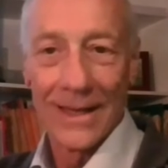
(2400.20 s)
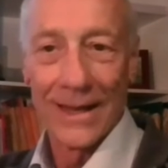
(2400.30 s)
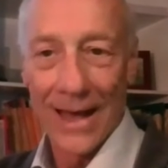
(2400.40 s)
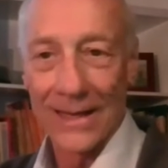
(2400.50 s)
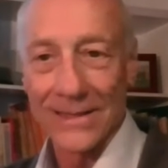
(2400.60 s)

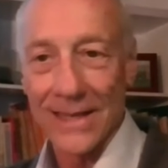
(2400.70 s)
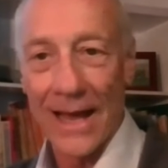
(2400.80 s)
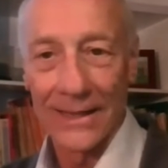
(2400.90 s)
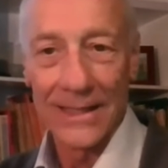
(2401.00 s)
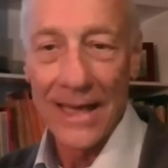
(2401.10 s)
as
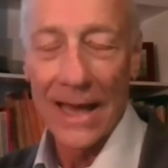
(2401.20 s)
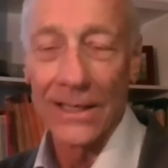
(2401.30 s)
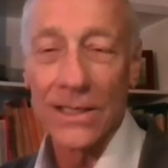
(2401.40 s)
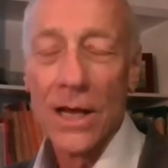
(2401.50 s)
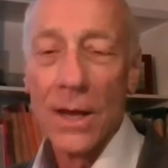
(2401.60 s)
at the
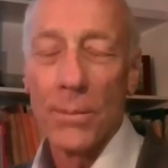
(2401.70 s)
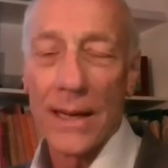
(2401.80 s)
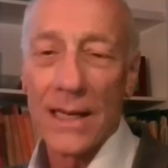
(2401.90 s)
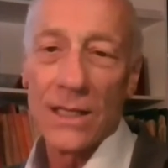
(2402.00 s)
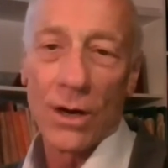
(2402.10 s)
end.
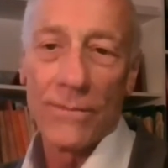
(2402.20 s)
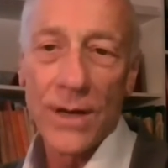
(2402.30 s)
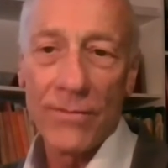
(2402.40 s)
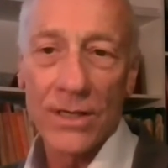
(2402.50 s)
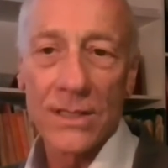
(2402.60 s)
But if you
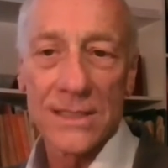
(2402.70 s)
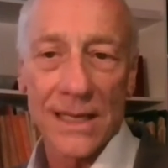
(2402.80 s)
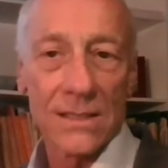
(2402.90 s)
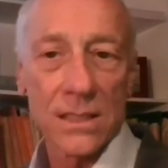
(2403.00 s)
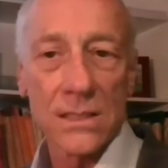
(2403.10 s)
have a
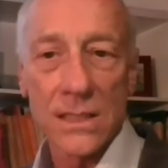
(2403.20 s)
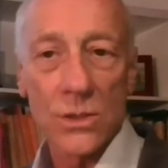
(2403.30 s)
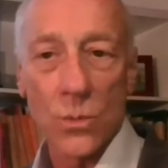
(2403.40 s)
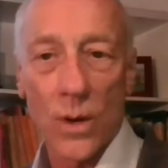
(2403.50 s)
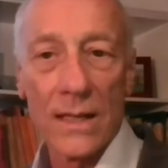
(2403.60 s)
consensus
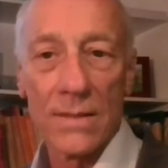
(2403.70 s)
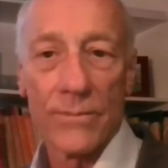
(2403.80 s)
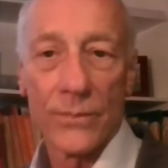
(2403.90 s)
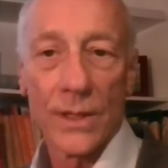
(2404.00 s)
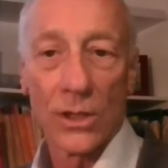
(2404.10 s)
that's quite
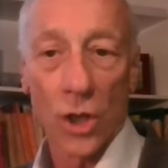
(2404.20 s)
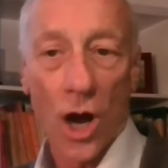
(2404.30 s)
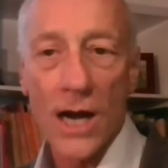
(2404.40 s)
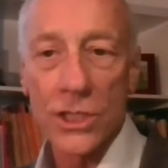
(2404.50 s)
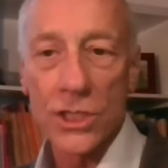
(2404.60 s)

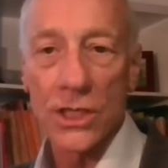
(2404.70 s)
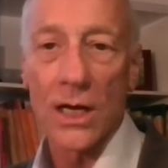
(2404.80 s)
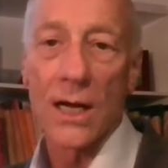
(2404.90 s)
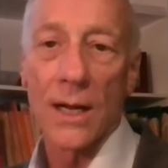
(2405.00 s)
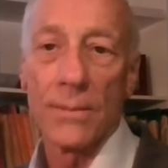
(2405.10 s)
large,
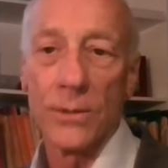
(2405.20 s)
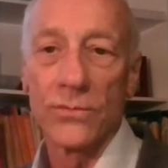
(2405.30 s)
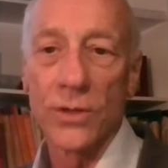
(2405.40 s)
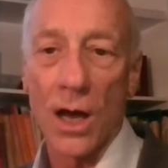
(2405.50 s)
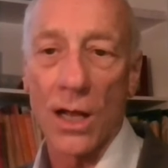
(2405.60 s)

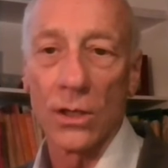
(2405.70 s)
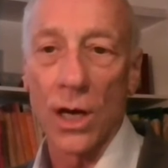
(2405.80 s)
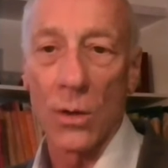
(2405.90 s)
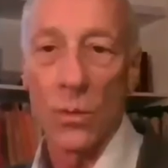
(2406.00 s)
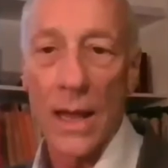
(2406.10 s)
you've gone a
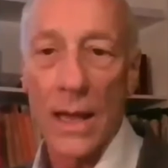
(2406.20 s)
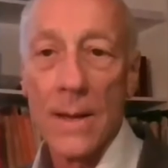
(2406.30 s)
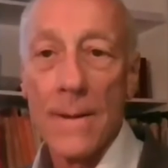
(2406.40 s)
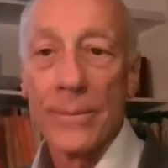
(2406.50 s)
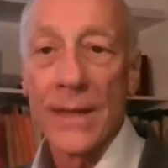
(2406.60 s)
long way.
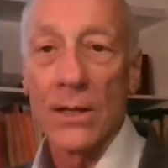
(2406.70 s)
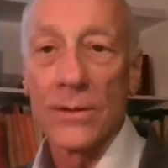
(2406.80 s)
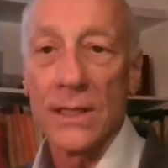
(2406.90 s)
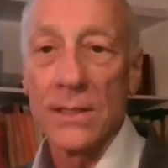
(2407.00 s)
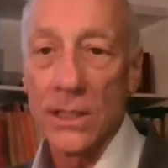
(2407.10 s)
Now,
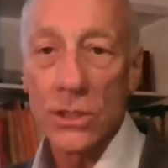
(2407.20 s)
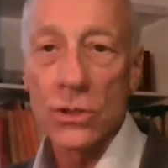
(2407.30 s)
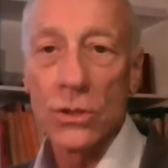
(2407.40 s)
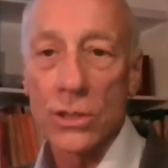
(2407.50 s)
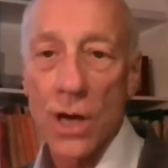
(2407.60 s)
the
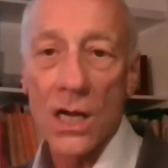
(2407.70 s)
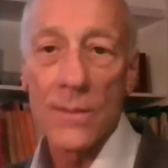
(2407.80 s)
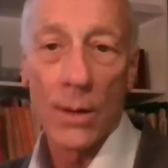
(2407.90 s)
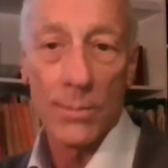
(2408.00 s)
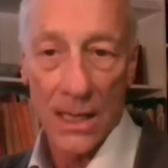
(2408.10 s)
issue you're talking
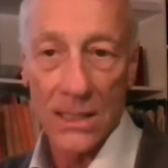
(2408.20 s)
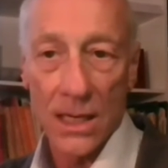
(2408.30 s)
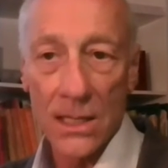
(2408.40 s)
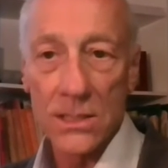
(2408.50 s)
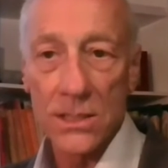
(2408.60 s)
about,
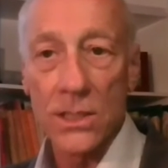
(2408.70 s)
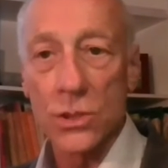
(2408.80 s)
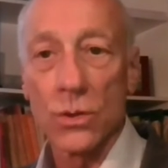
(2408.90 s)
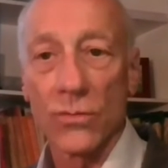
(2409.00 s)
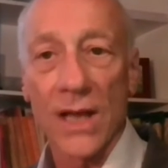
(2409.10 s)
Meta, is the
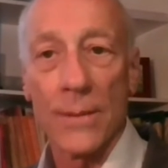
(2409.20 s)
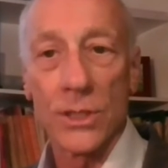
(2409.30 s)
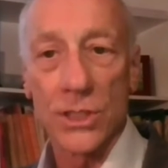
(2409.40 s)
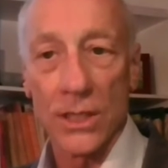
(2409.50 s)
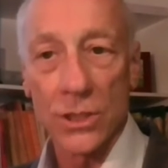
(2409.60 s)
issue of
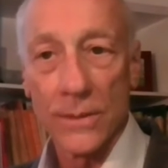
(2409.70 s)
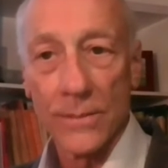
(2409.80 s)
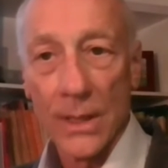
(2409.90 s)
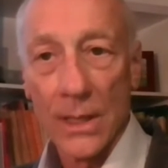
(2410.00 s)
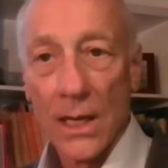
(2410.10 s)
climate change,
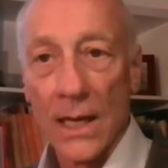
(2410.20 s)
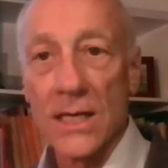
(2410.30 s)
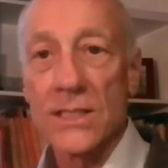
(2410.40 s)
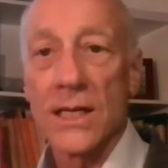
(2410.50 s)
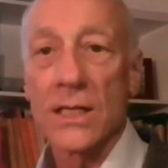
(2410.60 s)
and
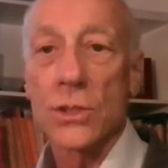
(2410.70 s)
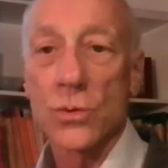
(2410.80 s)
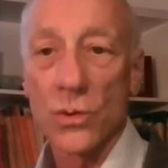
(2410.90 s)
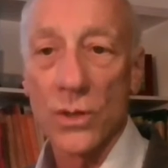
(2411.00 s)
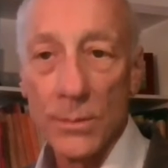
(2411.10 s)
is an
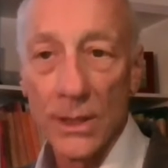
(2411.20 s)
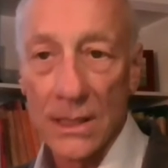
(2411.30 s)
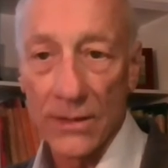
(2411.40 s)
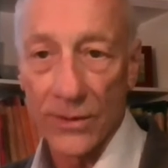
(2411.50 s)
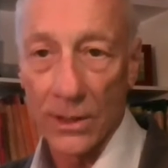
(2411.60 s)
extremely
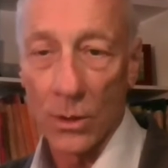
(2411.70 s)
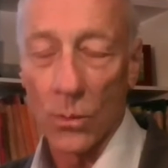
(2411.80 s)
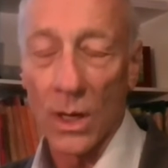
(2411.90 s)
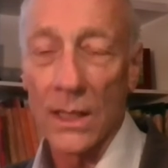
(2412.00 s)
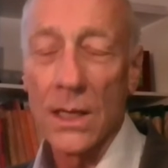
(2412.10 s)
difficult
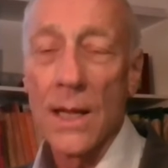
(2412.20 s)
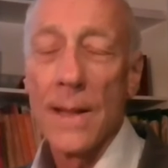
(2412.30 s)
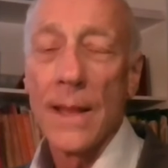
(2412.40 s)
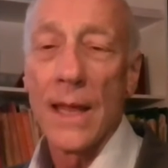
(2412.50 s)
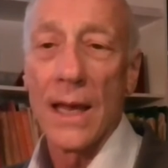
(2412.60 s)
one.
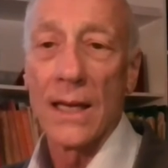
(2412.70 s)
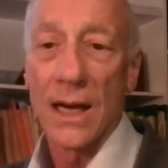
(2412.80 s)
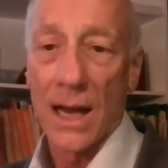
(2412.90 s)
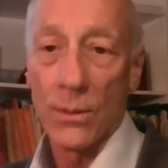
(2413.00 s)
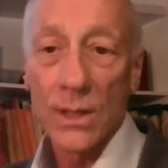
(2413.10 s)
And
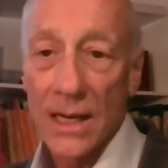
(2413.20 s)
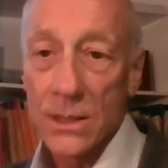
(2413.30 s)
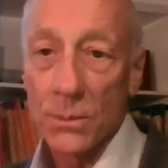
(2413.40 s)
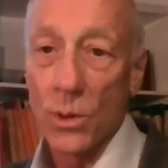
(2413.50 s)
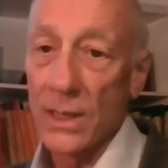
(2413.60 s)
I would like
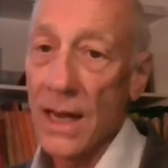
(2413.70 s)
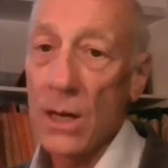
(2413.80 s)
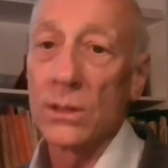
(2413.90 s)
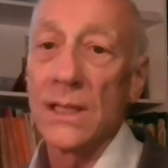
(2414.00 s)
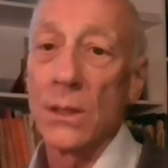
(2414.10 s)
to point
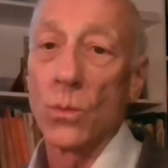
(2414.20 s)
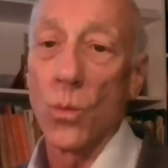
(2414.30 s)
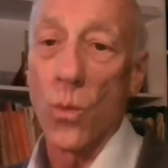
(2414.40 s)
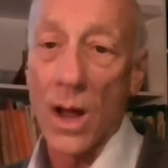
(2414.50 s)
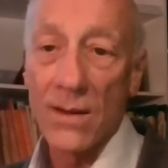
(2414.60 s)
out that
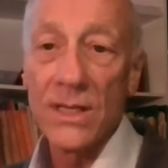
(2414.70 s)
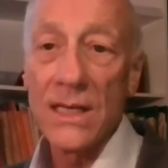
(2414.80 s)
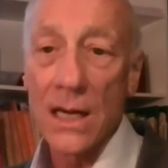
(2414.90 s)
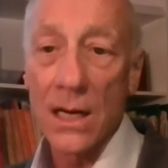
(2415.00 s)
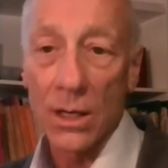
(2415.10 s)
one of
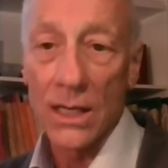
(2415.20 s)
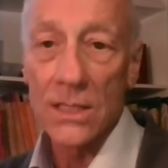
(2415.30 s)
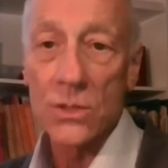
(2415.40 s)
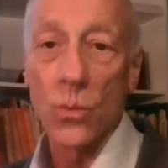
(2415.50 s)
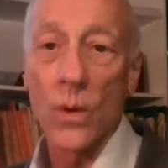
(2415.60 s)
the
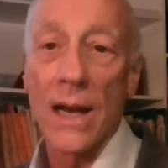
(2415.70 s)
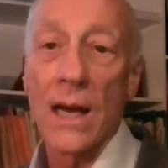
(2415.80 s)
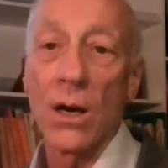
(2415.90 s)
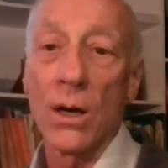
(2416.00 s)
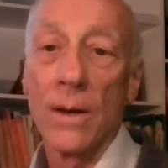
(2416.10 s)
areas
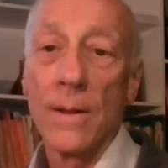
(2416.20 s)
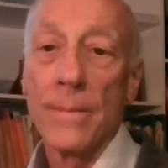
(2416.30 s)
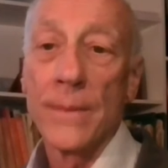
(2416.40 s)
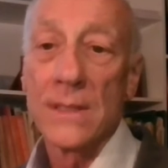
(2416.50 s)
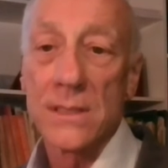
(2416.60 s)
where
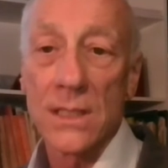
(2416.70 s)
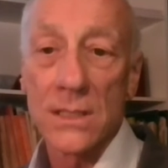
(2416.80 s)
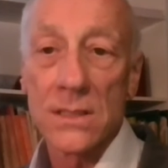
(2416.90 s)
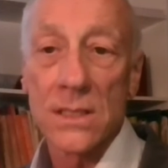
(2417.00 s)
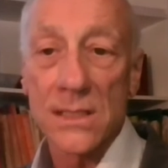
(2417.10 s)

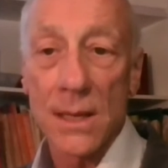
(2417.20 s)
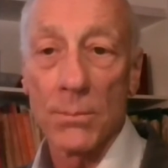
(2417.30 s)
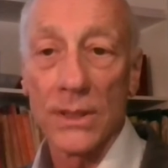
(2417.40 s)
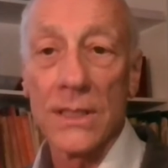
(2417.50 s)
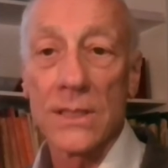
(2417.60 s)
citizens'
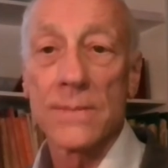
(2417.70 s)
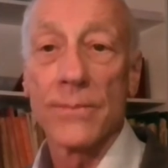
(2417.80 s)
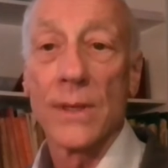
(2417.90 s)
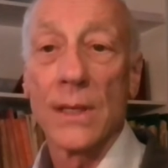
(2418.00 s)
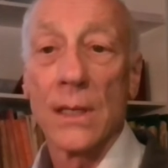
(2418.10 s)
assemblies
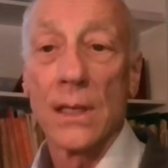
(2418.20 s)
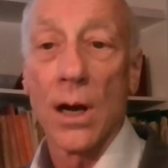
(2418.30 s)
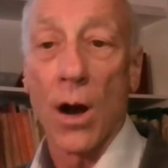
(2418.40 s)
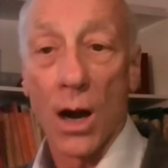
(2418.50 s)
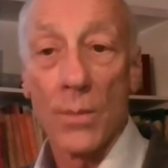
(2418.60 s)

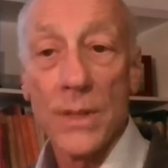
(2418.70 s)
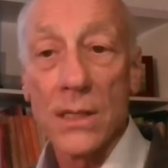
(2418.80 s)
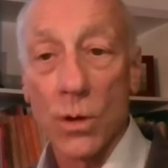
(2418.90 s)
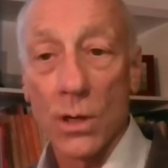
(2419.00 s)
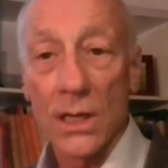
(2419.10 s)
are
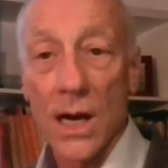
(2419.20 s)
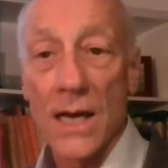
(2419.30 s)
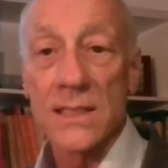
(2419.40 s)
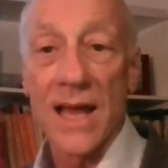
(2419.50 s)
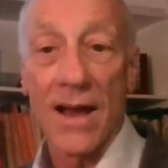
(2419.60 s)
being
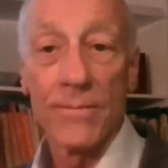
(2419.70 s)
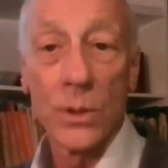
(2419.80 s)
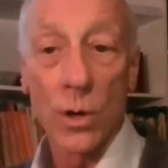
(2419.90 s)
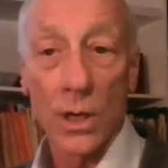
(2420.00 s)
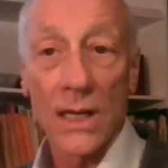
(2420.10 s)
organized and have
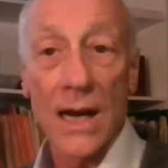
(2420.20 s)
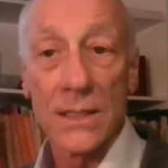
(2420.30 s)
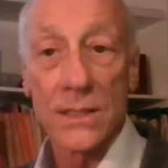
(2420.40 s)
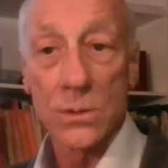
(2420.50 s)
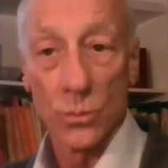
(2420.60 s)
been
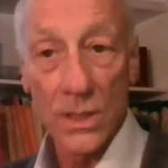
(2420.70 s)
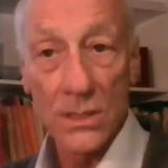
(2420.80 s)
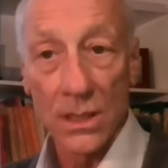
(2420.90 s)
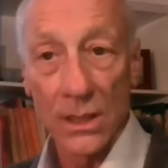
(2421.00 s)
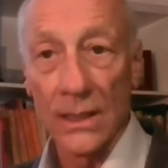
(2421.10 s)
organized
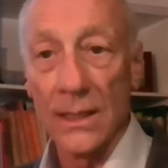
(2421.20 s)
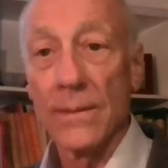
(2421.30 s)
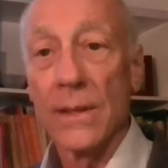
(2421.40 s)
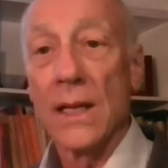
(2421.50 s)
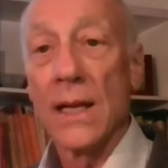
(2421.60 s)
recently